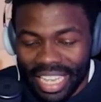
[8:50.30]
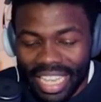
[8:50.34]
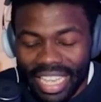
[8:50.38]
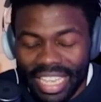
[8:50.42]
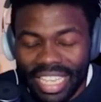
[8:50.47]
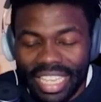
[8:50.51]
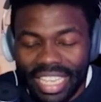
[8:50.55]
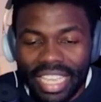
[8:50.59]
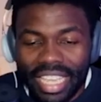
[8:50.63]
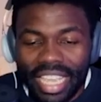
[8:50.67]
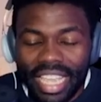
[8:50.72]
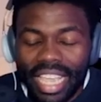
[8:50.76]

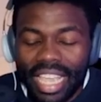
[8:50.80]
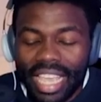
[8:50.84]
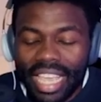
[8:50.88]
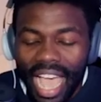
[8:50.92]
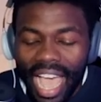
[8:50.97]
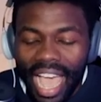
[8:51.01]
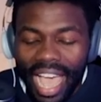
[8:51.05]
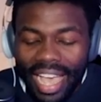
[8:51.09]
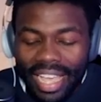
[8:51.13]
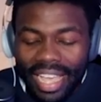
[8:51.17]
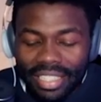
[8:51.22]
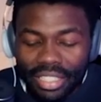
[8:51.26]
He he
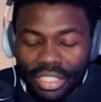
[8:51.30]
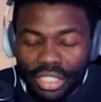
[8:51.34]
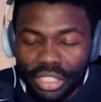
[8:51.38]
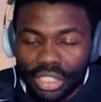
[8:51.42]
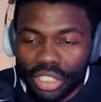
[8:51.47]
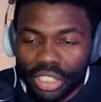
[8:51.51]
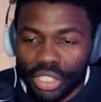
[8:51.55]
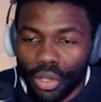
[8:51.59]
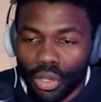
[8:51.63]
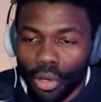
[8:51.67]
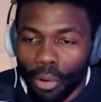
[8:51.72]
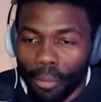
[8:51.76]

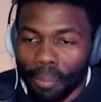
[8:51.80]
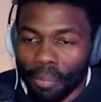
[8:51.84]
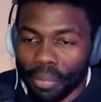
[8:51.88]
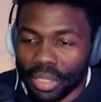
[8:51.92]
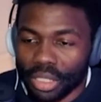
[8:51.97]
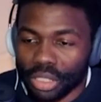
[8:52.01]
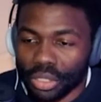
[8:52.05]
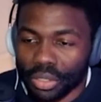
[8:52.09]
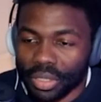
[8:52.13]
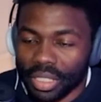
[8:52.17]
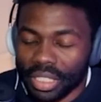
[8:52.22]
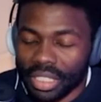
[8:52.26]
has the
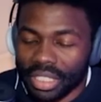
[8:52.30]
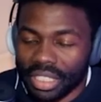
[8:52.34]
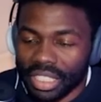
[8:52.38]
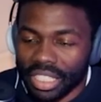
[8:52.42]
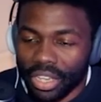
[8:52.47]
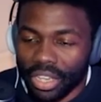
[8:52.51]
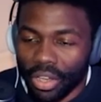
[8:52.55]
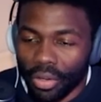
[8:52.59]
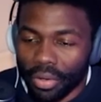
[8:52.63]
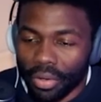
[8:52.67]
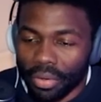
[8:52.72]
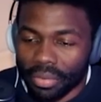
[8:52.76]

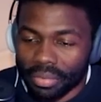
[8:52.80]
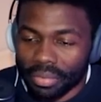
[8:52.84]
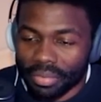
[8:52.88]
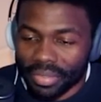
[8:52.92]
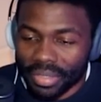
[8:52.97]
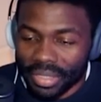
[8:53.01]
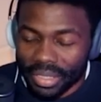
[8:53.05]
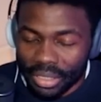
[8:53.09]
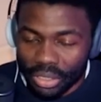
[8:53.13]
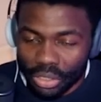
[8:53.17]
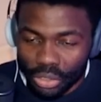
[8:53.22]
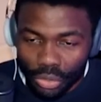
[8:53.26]
opportunity.
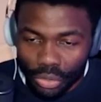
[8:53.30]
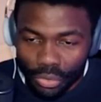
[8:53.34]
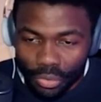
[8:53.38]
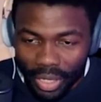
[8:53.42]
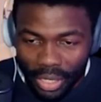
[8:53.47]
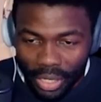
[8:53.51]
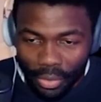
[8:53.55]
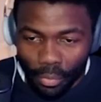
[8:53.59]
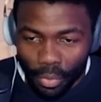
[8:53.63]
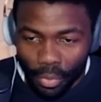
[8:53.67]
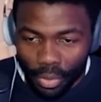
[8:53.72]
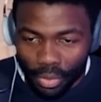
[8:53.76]

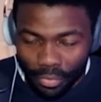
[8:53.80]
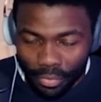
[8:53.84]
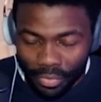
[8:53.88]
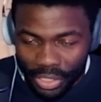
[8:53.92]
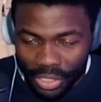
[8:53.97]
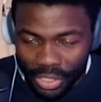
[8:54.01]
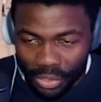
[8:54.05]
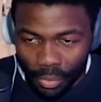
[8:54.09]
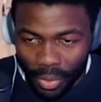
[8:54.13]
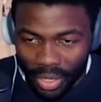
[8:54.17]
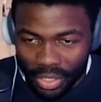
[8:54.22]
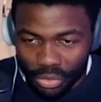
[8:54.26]
During one of
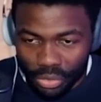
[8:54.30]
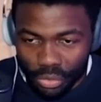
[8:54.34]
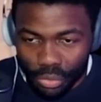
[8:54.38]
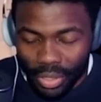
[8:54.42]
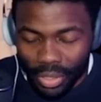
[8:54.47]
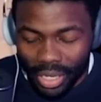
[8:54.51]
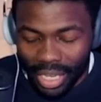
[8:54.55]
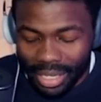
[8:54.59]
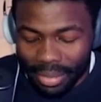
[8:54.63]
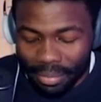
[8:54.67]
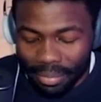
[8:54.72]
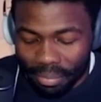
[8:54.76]
his quests,
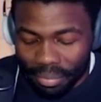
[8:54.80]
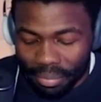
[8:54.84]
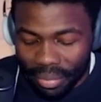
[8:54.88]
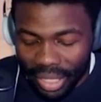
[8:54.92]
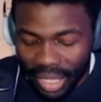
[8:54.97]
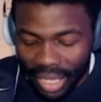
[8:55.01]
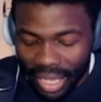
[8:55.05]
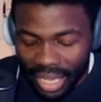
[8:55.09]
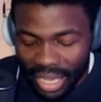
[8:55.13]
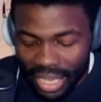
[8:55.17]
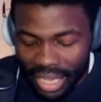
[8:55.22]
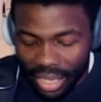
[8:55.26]
you can
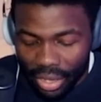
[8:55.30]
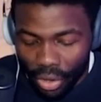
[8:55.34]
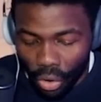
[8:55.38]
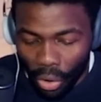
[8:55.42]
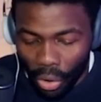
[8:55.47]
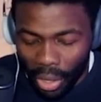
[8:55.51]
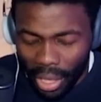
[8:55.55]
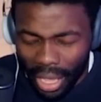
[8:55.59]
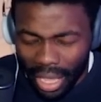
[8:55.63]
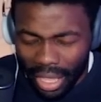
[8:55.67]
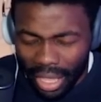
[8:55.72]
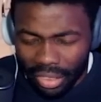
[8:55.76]
play
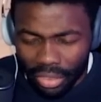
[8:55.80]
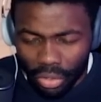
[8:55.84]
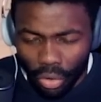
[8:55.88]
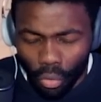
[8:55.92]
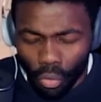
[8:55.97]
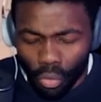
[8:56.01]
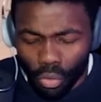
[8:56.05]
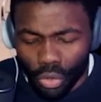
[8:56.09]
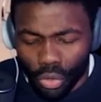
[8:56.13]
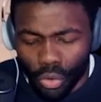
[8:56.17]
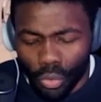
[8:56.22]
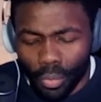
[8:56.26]
and
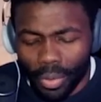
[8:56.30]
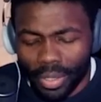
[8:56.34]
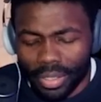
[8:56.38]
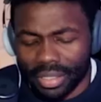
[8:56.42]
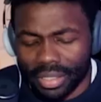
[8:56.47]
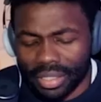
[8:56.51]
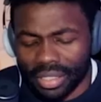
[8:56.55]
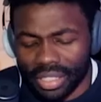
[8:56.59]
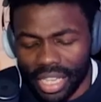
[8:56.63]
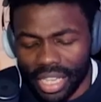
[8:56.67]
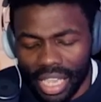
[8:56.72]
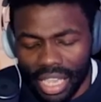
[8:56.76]
or go
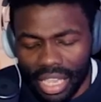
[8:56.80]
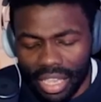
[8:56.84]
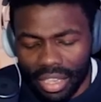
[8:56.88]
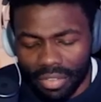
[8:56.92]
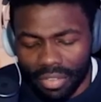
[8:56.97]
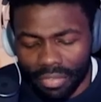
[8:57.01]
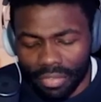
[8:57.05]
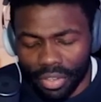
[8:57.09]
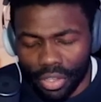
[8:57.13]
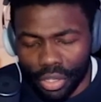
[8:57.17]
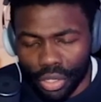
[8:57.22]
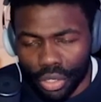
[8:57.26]
and
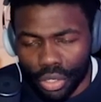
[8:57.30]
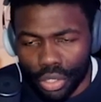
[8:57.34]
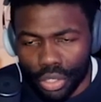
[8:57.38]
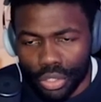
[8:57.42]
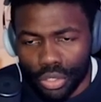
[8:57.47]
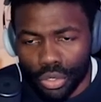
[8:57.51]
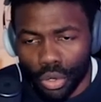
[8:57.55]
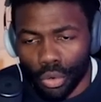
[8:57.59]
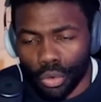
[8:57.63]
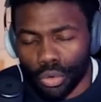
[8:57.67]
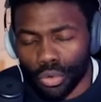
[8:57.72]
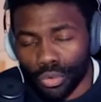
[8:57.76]
save
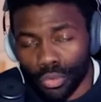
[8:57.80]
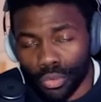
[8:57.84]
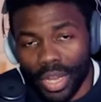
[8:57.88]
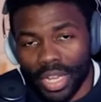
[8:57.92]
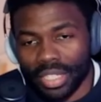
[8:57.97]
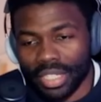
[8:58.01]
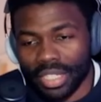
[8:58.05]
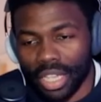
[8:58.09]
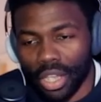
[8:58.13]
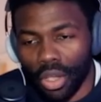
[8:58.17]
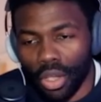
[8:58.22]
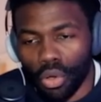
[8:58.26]
your
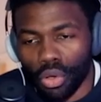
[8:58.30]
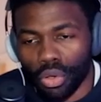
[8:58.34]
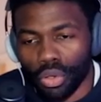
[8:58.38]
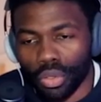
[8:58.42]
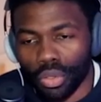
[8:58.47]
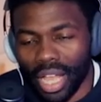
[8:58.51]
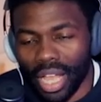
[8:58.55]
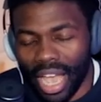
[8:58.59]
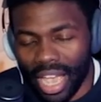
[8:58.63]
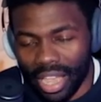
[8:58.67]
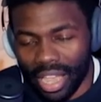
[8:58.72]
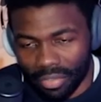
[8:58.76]
crazy
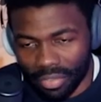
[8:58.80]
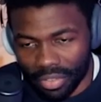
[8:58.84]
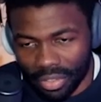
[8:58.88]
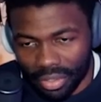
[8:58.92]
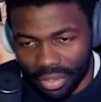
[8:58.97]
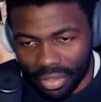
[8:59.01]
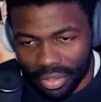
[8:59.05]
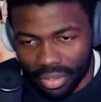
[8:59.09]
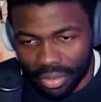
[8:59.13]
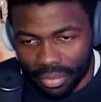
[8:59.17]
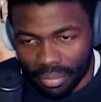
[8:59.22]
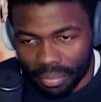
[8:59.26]
Uncle
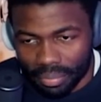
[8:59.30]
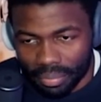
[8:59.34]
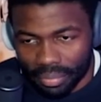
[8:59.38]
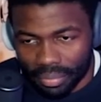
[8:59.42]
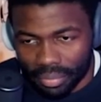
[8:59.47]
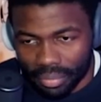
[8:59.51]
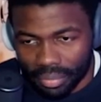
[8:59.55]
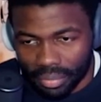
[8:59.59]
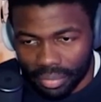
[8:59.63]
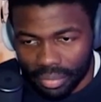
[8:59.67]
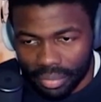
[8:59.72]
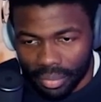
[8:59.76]
Ivan.
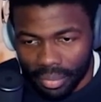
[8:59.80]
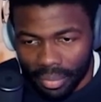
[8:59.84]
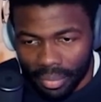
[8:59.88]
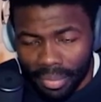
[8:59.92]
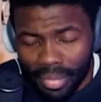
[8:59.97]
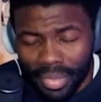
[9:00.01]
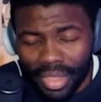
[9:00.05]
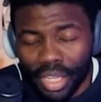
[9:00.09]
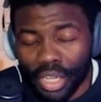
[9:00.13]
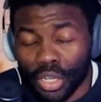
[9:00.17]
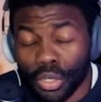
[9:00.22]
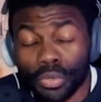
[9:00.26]

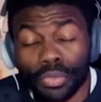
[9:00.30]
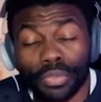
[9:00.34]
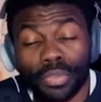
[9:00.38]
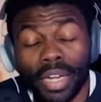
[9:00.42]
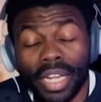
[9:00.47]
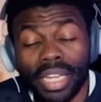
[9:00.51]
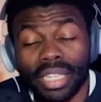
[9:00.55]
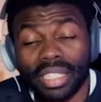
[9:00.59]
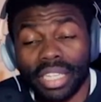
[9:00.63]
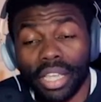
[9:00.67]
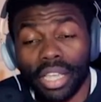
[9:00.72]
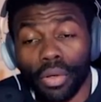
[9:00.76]

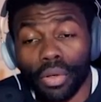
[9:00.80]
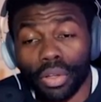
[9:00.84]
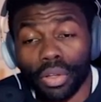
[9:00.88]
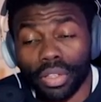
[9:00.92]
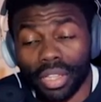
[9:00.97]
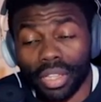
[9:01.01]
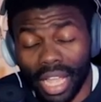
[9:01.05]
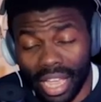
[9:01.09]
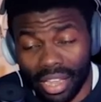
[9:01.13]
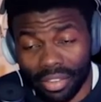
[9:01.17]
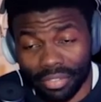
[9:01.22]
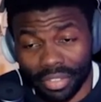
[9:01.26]
Crazy
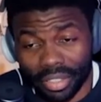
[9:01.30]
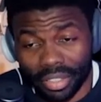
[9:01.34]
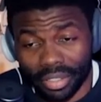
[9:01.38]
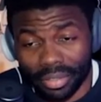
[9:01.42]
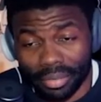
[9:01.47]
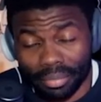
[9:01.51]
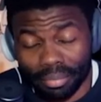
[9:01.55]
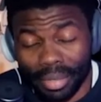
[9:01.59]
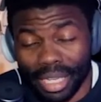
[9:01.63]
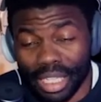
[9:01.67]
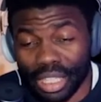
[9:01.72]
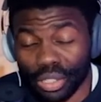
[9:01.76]
Uncle
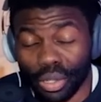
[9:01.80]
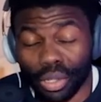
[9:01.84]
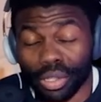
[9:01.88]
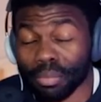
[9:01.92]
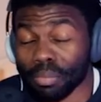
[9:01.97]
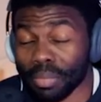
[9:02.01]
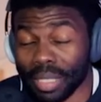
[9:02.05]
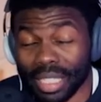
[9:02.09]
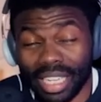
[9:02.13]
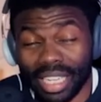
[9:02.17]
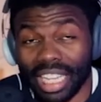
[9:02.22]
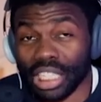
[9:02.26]
Ivan may
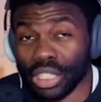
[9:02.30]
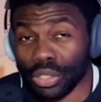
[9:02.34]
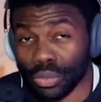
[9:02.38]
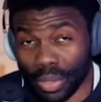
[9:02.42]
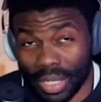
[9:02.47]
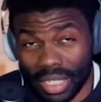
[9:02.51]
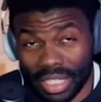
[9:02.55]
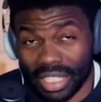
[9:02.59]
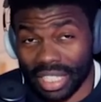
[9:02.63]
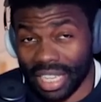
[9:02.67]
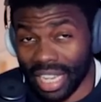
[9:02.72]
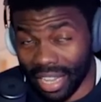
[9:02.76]
not be that
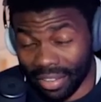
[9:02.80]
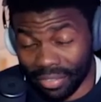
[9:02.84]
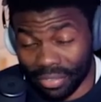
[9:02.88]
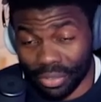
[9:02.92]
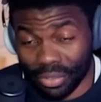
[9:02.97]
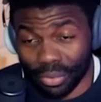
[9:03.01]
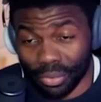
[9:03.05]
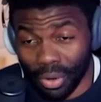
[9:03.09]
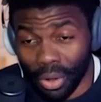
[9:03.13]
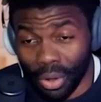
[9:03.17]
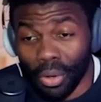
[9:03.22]
crazy after